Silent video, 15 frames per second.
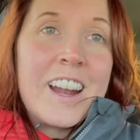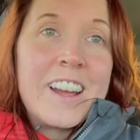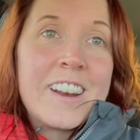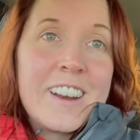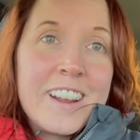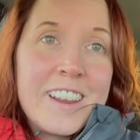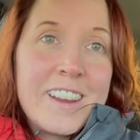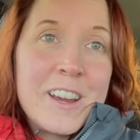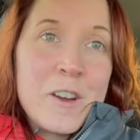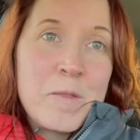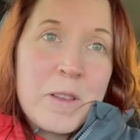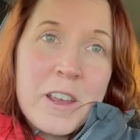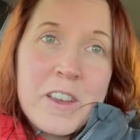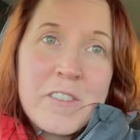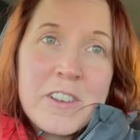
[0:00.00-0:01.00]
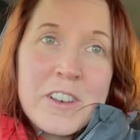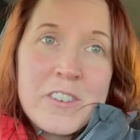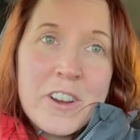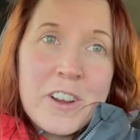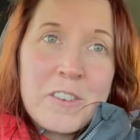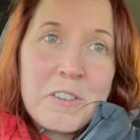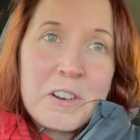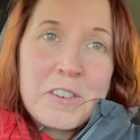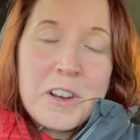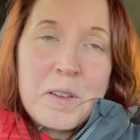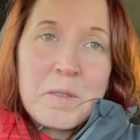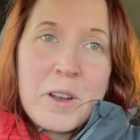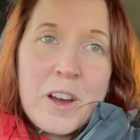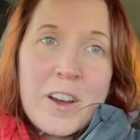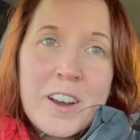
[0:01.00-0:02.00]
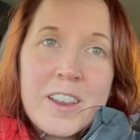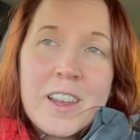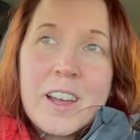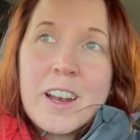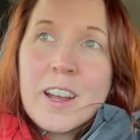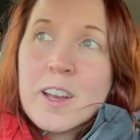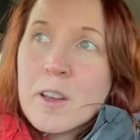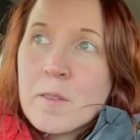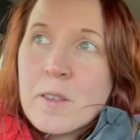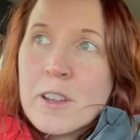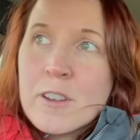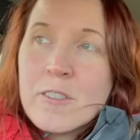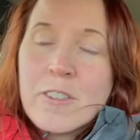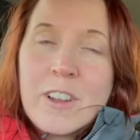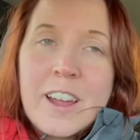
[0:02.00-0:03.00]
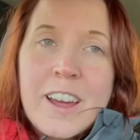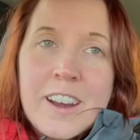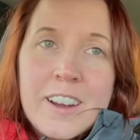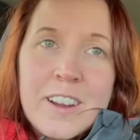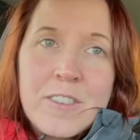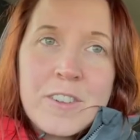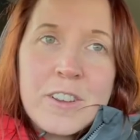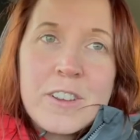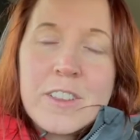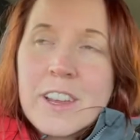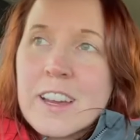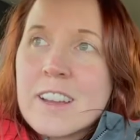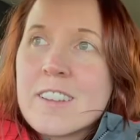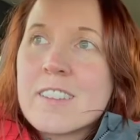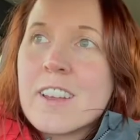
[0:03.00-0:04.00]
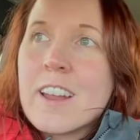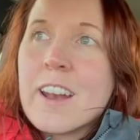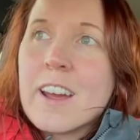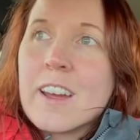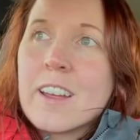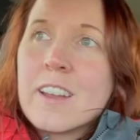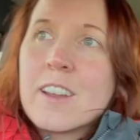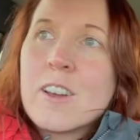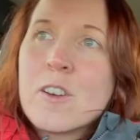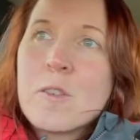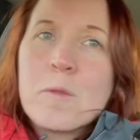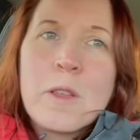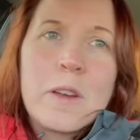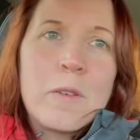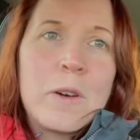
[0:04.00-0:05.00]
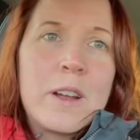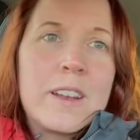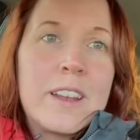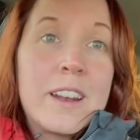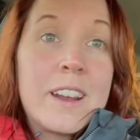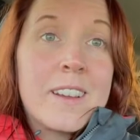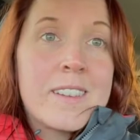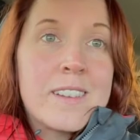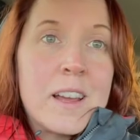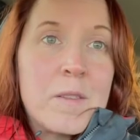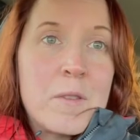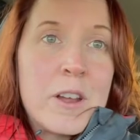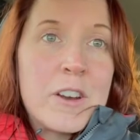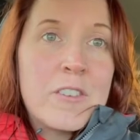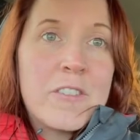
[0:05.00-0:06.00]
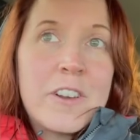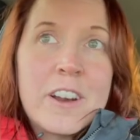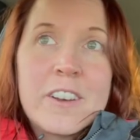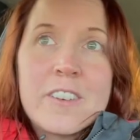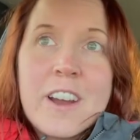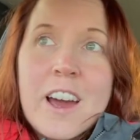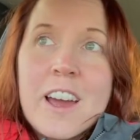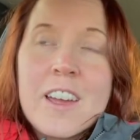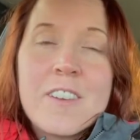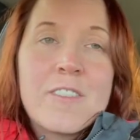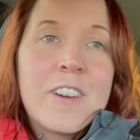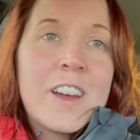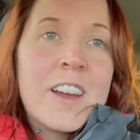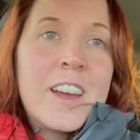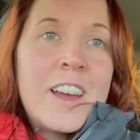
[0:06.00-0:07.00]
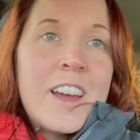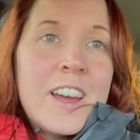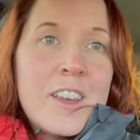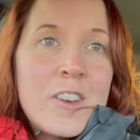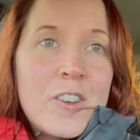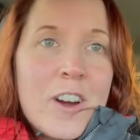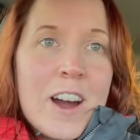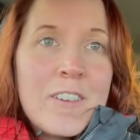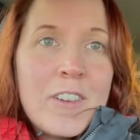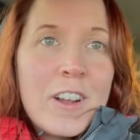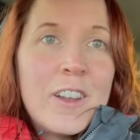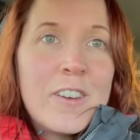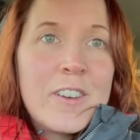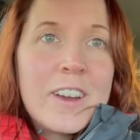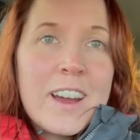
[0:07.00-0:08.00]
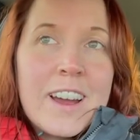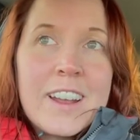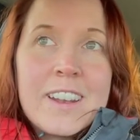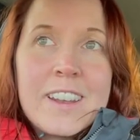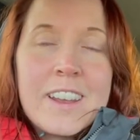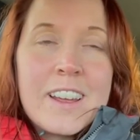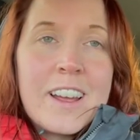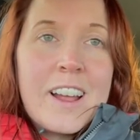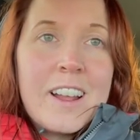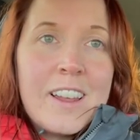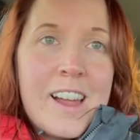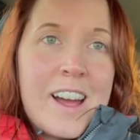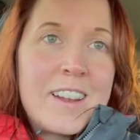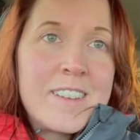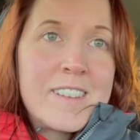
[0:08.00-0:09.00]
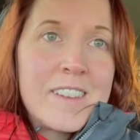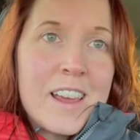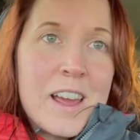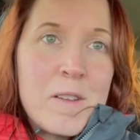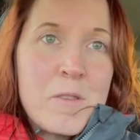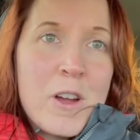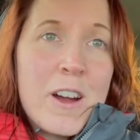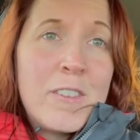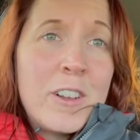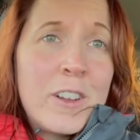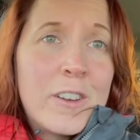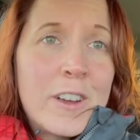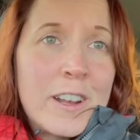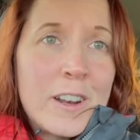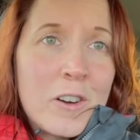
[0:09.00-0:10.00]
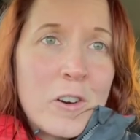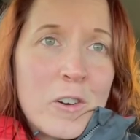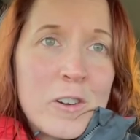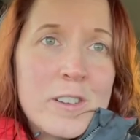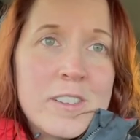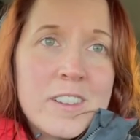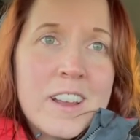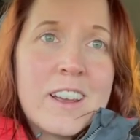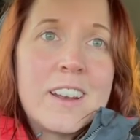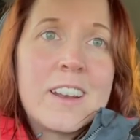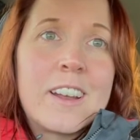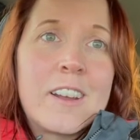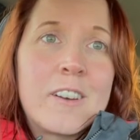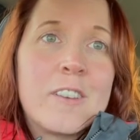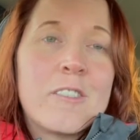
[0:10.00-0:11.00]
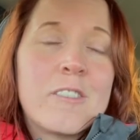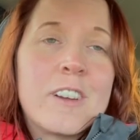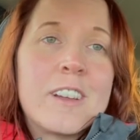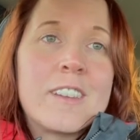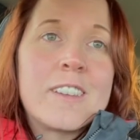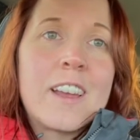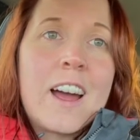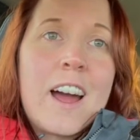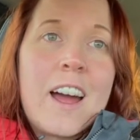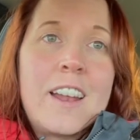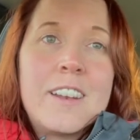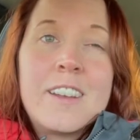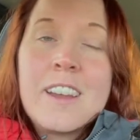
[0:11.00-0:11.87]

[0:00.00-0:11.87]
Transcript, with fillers: really hope that you've enjoyed our trip north and I hope that you've learned a few things and I hope that the next time you're out for a drive you have a look at the landscape, you have a look at the coastline around us and